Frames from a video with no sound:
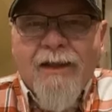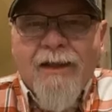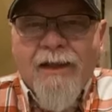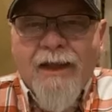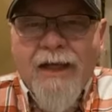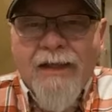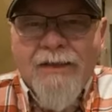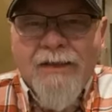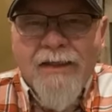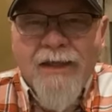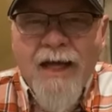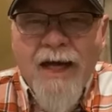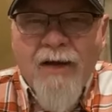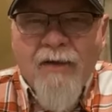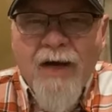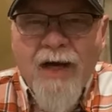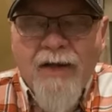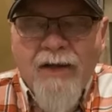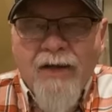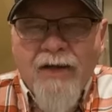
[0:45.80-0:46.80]
that's the guy
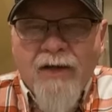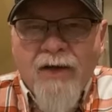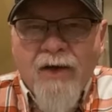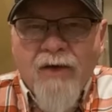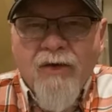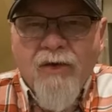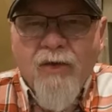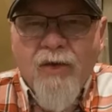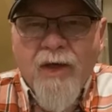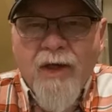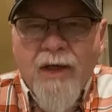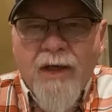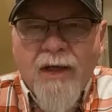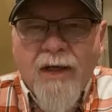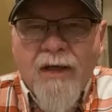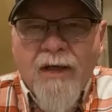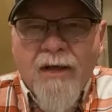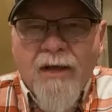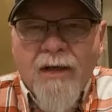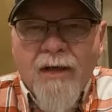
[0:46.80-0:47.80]
right there who knows what
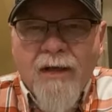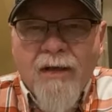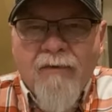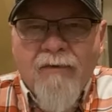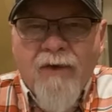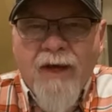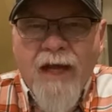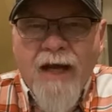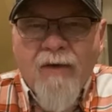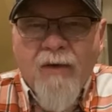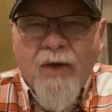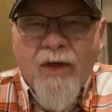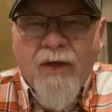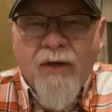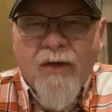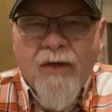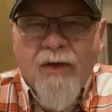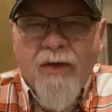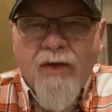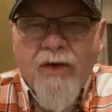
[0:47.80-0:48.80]

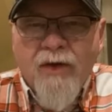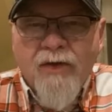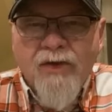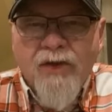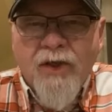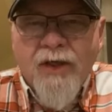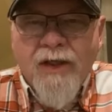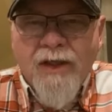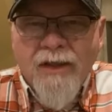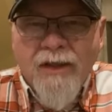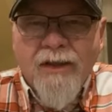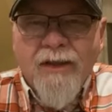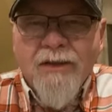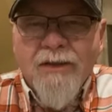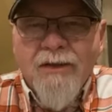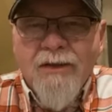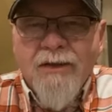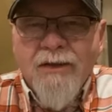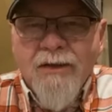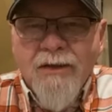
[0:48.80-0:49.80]
flywheel inertia
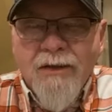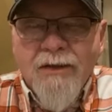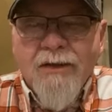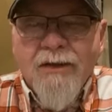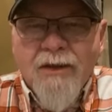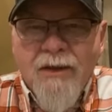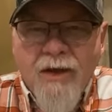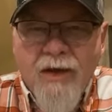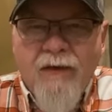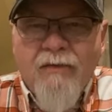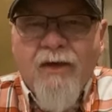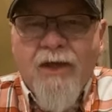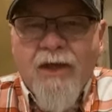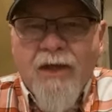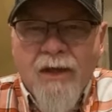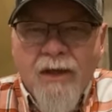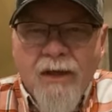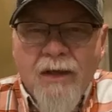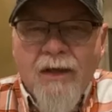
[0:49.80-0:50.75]
is, Kevin.